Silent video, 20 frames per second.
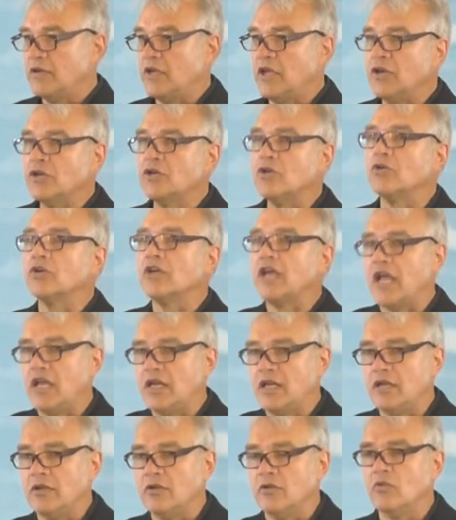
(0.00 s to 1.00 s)

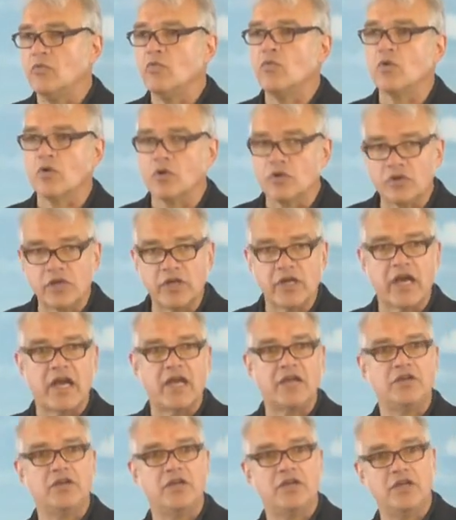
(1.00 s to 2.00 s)
inculcating worldly
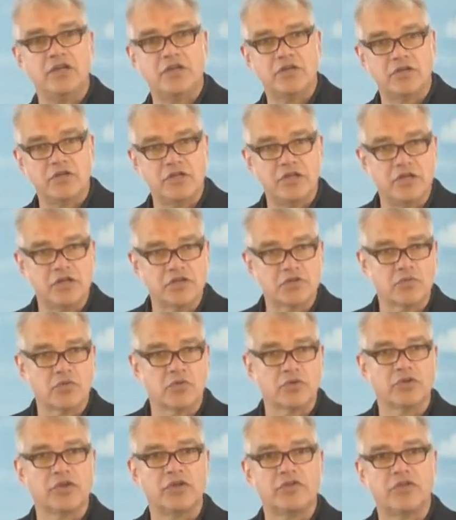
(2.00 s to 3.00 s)
ideas,
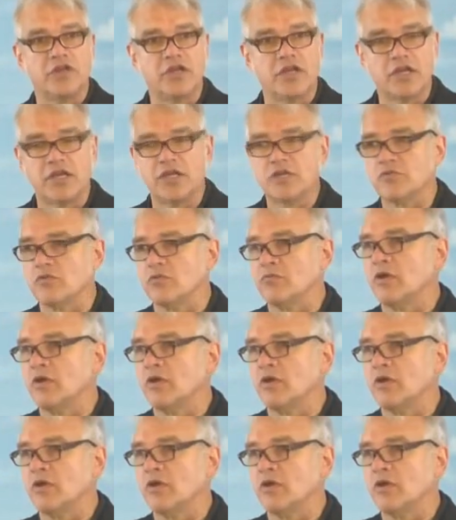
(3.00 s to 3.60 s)
worldly thinkings.